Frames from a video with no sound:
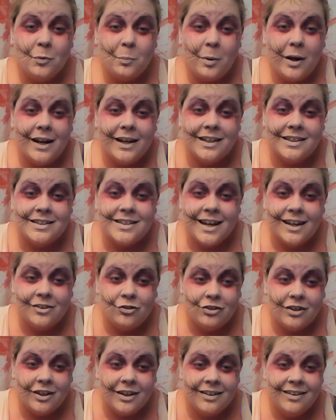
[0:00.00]
paying
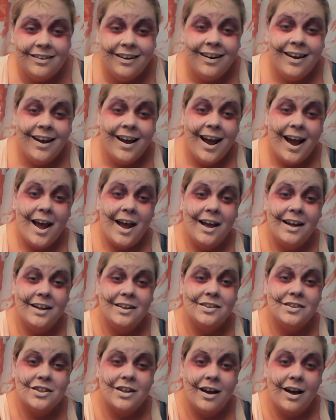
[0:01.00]
attention,
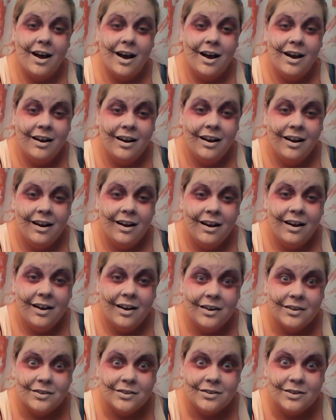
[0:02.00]
and
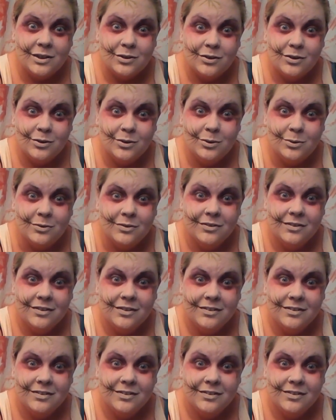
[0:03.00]
I'll see you soon.